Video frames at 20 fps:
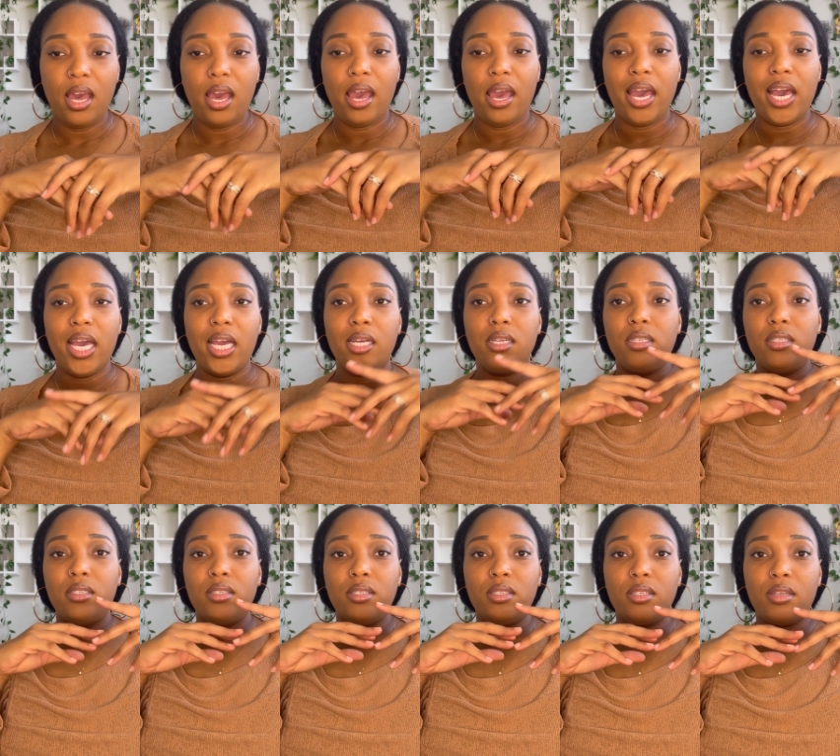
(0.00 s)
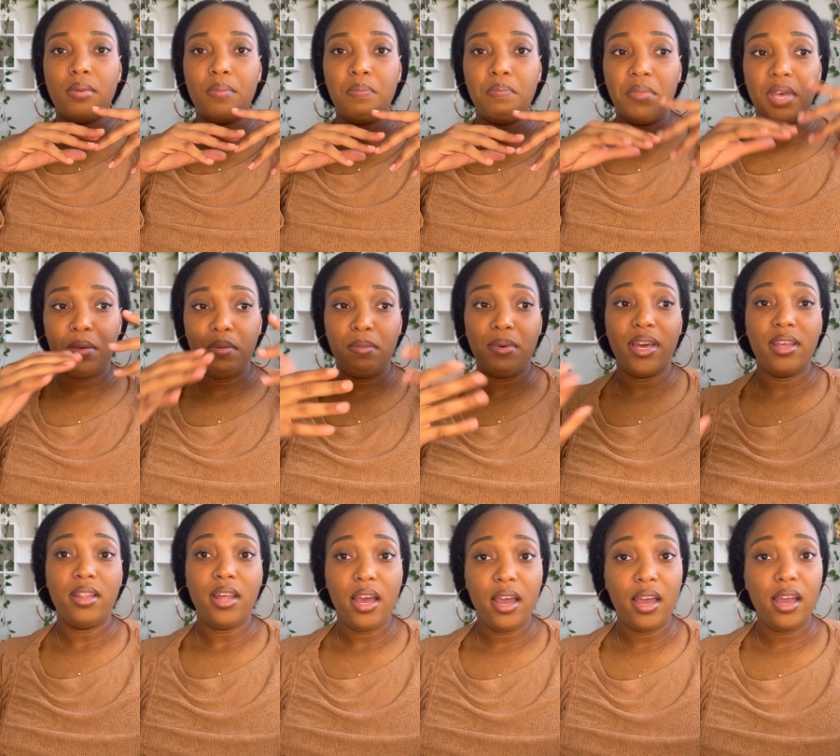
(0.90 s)
and maybe by
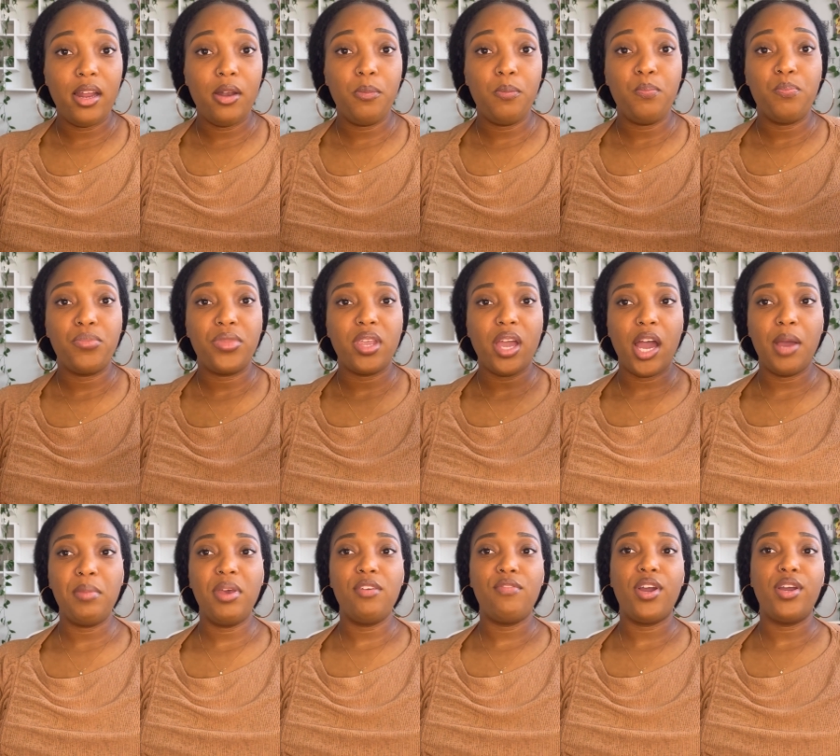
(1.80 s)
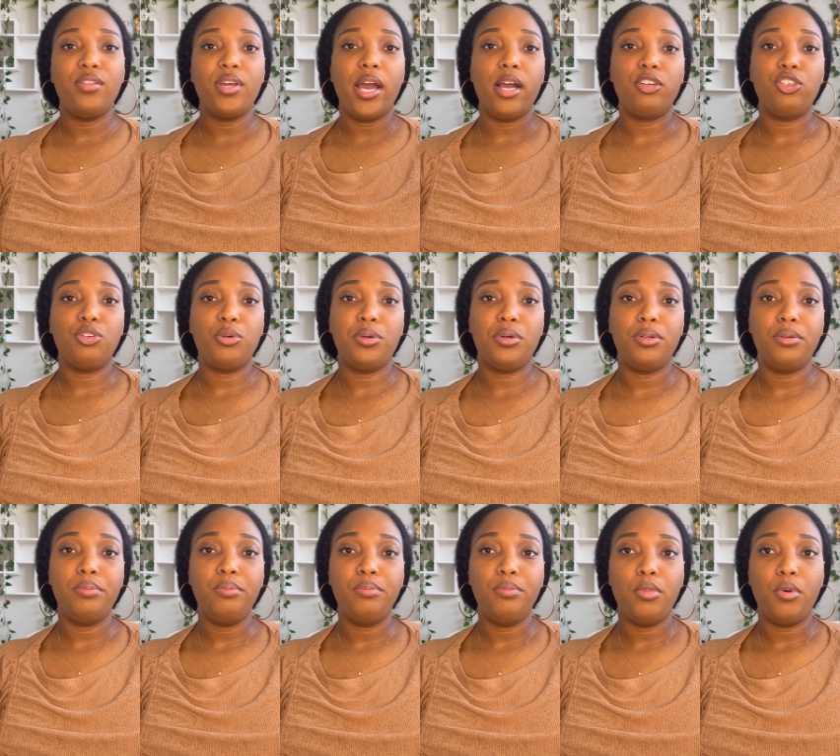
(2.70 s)
then I may find the actual
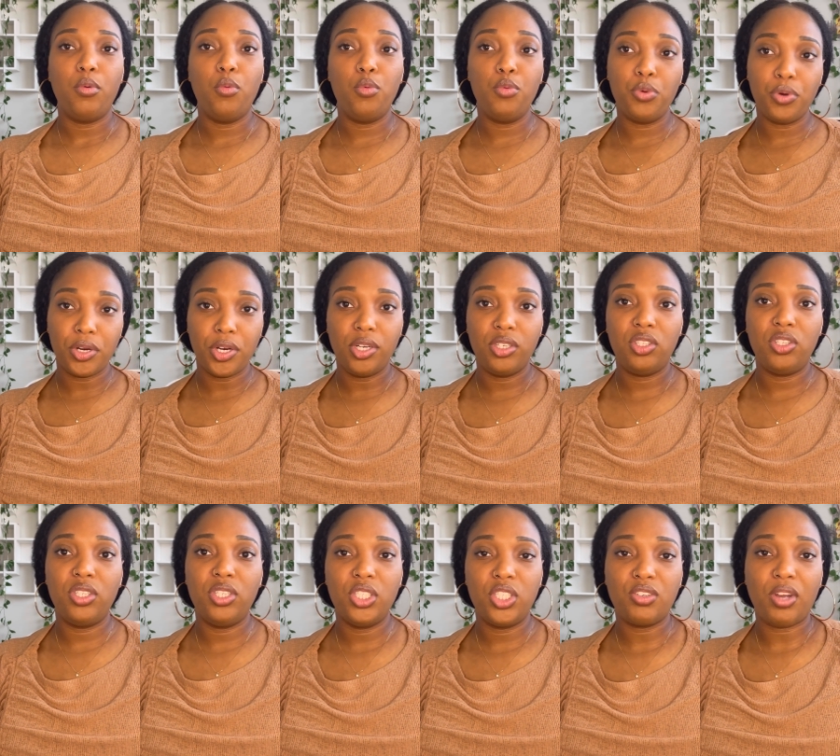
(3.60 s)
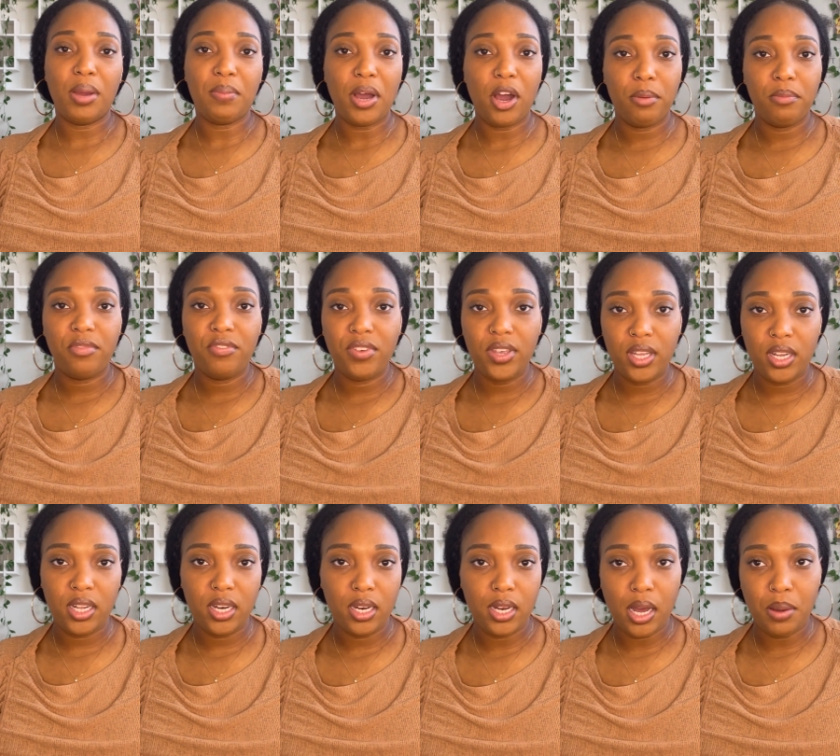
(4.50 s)
word to describe how I'm
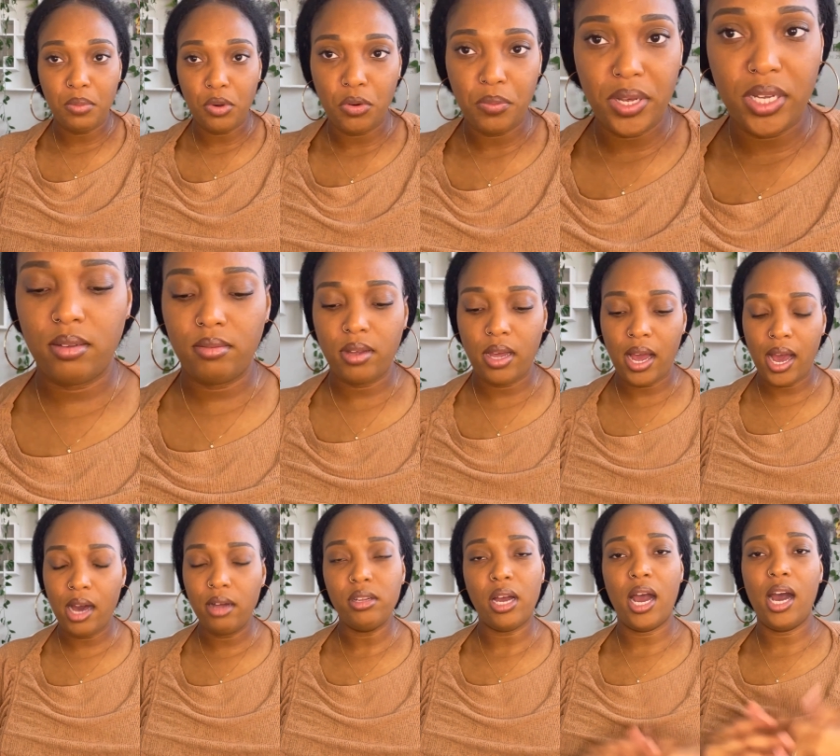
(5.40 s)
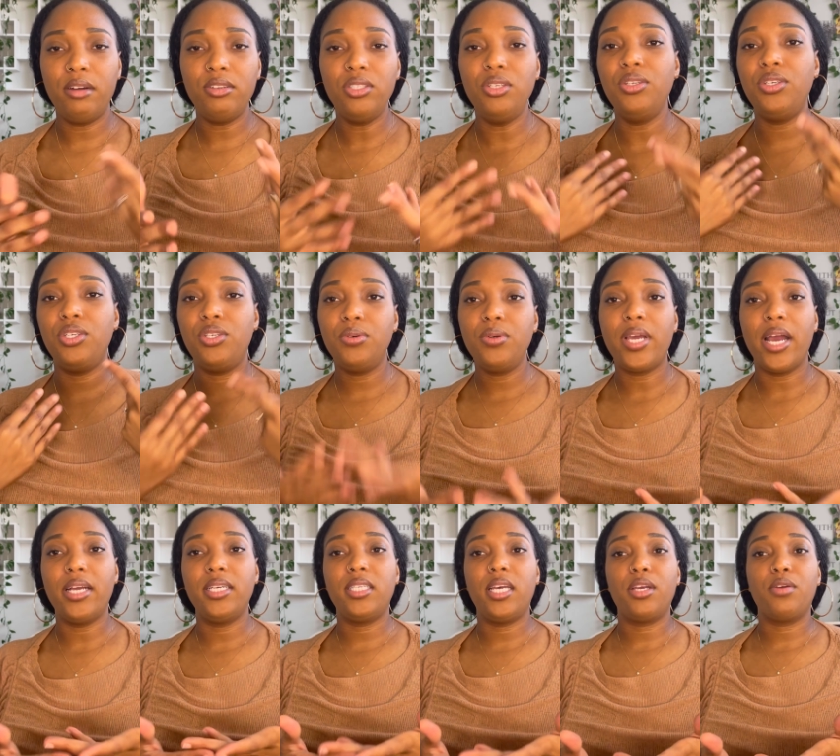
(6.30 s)
feeling in that moment. How do you
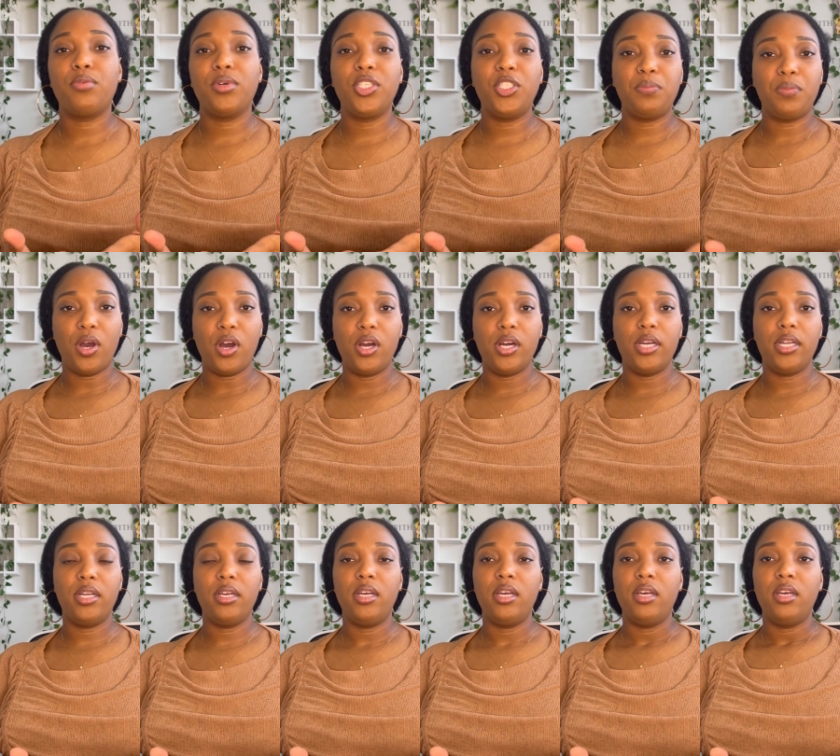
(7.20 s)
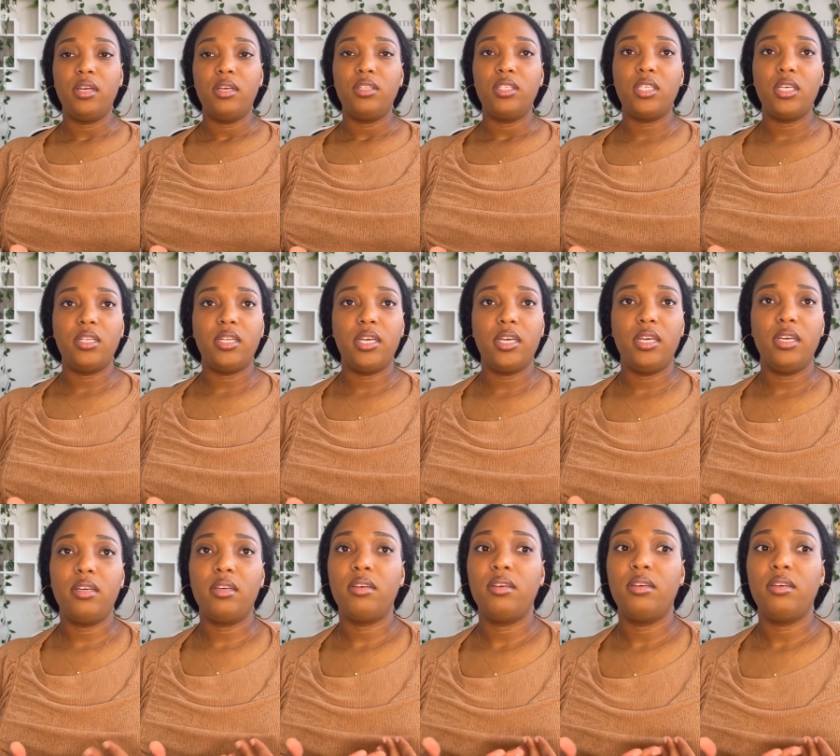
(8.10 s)
guys like respond to like,